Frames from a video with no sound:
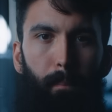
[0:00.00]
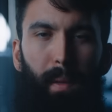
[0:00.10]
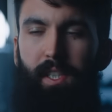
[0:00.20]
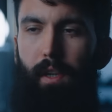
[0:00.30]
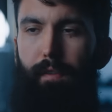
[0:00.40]

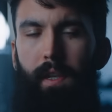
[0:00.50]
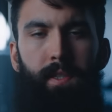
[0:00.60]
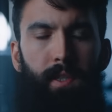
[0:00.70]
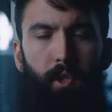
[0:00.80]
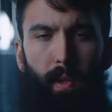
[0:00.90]
Because the
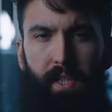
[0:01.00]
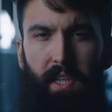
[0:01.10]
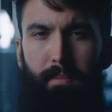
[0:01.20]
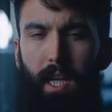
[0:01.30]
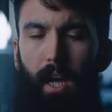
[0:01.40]
fitness industry
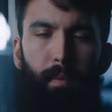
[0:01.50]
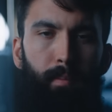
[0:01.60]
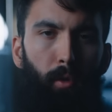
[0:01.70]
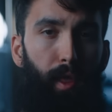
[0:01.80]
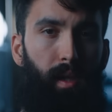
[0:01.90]
seems to have
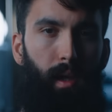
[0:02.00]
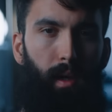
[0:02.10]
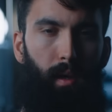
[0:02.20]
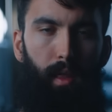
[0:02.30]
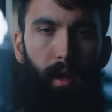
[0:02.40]
people
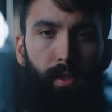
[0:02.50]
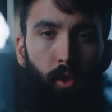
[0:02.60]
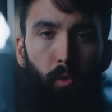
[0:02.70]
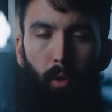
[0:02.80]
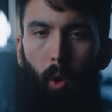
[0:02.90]
thinking that a
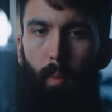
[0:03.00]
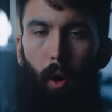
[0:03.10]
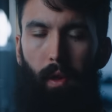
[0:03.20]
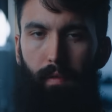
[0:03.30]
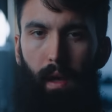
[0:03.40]
super low
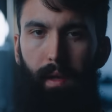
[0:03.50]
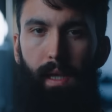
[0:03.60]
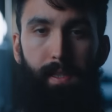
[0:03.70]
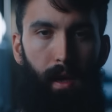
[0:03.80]
body fat is